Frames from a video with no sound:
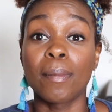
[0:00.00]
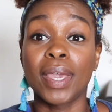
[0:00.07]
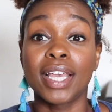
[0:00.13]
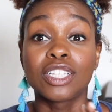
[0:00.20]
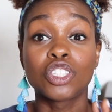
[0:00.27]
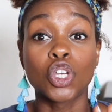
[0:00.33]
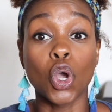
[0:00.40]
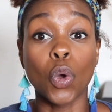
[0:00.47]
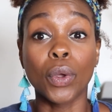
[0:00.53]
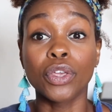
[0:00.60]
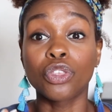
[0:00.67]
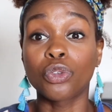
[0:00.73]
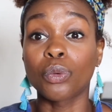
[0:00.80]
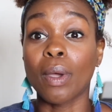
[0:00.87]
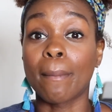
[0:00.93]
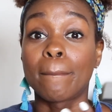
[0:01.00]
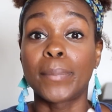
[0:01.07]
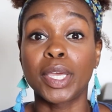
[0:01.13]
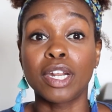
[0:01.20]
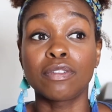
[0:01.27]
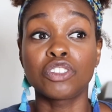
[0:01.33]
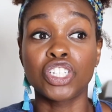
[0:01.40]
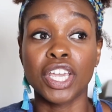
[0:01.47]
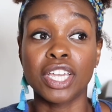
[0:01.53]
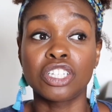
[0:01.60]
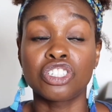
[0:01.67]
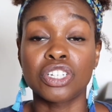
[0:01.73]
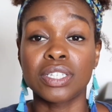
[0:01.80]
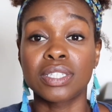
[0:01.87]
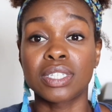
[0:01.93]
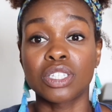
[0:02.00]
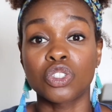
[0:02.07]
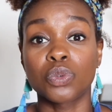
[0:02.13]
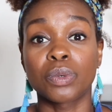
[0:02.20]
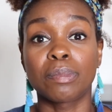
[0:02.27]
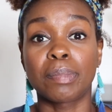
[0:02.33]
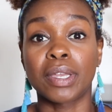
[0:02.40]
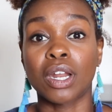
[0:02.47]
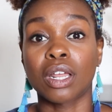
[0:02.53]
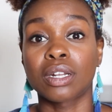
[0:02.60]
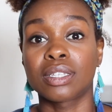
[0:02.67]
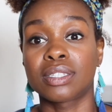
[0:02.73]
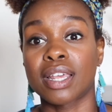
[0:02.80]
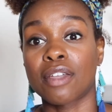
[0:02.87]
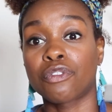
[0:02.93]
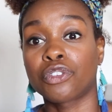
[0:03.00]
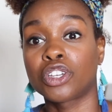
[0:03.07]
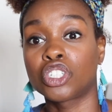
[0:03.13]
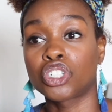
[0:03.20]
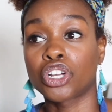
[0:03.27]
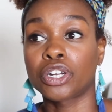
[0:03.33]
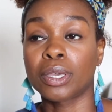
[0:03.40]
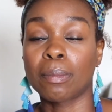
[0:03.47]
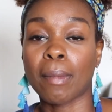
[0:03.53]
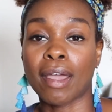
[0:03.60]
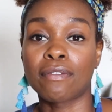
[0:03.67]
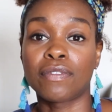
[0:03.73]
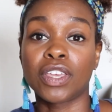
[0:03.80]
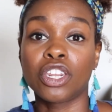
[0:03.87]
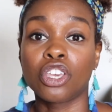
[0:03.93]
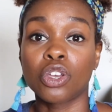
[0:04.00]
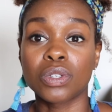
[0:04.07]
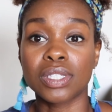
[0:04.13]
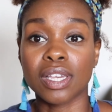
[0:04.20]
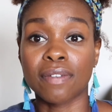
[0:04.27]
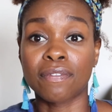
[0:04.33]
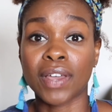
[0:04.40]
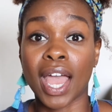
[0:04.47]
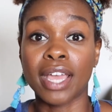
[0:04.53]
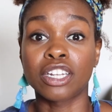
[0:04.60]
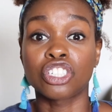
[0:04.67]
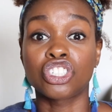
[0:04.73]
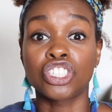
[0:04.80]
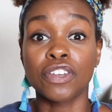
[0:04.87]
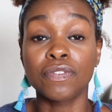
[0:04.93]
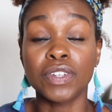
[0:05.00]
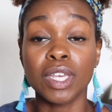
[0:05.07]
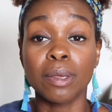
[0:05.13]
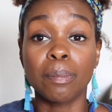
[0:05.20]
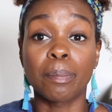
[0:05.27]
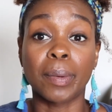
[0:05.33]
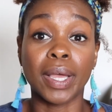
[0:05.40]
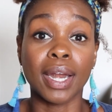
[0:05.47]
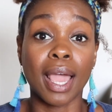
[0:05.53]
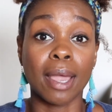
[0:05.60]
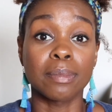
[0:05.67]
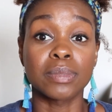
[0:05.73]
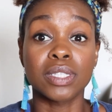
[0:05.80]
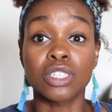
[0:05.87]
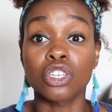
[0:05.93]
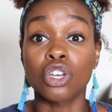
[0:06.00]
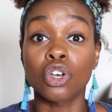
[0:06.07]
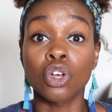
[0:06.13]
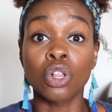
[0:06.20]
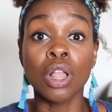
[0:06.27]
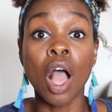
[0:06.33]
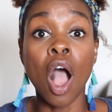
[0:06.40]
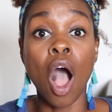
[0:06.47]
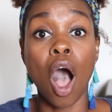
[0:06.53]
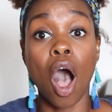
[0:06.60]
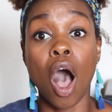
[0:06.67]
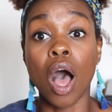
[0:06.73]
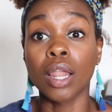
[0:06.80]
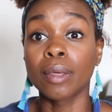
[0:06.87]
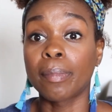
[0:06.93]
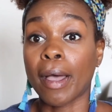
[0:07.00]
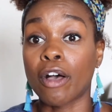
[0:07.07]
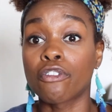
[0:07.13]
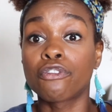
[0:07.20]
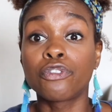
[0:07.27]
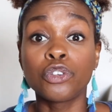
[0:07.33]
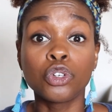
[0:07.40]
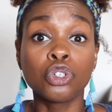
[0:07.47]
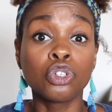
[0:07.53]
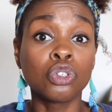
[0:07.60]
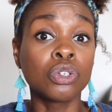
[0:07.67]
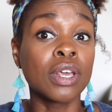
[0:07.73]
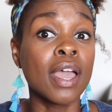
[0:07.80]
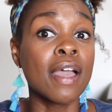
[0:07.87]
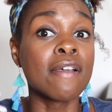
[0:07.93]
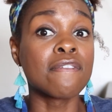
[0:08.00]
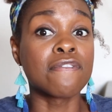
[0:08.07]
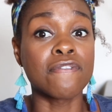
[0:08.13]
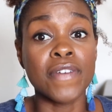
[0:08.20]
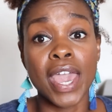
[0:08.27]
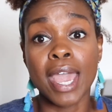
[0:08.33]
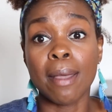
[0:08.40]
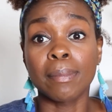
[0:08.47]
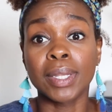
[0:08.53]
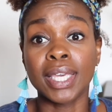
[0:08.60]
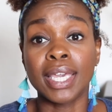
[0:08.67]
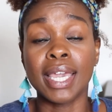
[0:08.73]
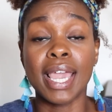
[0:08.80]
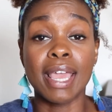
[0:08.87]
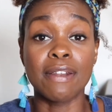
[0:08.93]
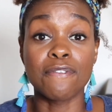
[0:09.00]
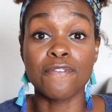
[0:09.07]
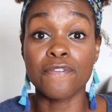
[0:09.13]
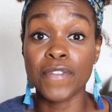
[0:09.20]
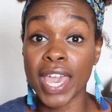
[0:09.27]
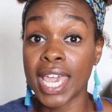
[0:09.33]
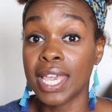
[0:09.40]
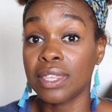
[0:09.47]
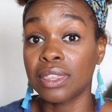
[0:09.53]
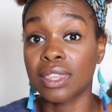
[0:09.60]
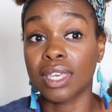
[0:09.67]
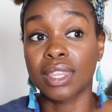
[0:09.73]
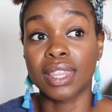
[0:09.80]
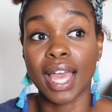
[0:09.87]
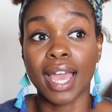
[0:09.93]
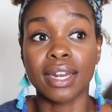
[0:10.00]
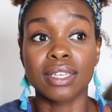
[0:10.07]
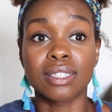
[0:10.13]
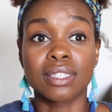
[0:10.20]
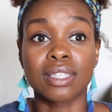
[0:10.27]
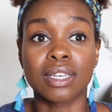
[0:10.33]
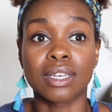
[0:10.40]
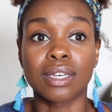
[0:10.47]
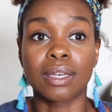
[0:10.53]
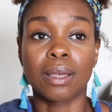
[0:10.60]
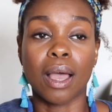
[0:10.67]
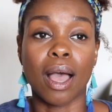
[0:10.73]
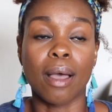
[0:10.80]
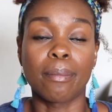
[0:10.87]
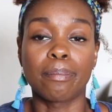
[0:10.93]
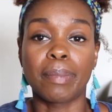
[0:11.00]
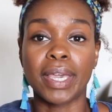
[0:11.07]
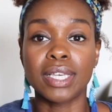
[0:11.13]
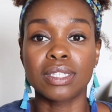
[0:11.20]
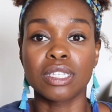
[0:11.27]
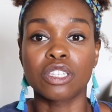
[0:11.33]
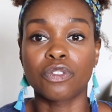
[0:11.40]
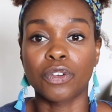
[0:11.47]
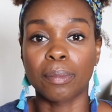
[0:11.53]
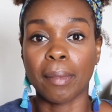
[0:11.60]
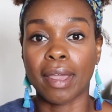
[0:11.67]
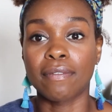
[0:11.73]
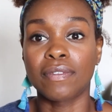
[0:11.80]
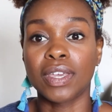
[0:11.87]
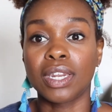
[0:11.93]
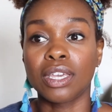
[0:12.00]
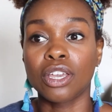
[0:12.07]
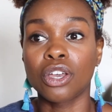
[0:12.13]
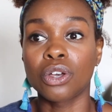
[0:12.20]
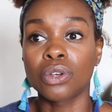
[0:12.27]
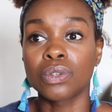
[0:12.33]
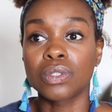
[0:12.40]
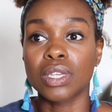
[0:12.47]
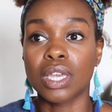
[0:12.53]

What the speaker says: It's going through a bit of changes since we've been on a debt-free journey. My videos have kind of shifted, but I'm still all about food, family, and faith. That is the basis for my videos.